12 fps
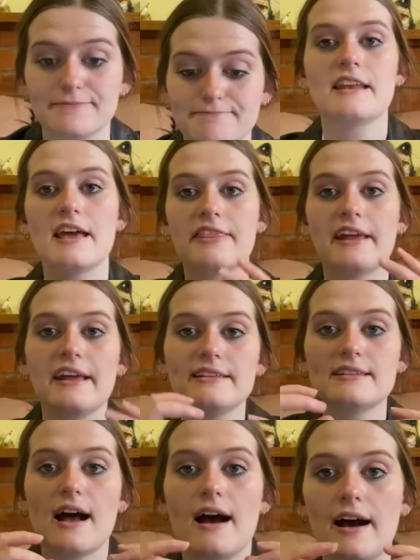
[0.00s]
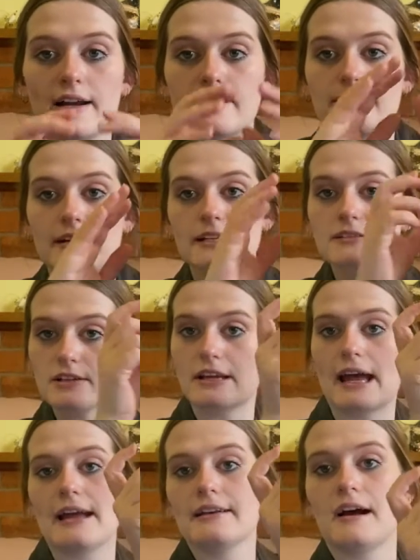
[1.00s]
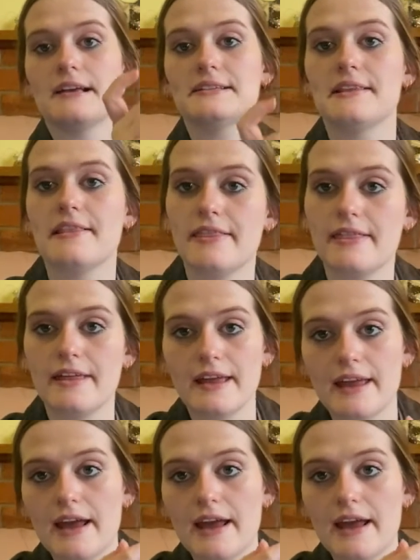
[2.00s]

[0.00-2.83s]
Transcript: Now these arteries, okay, nice and thick,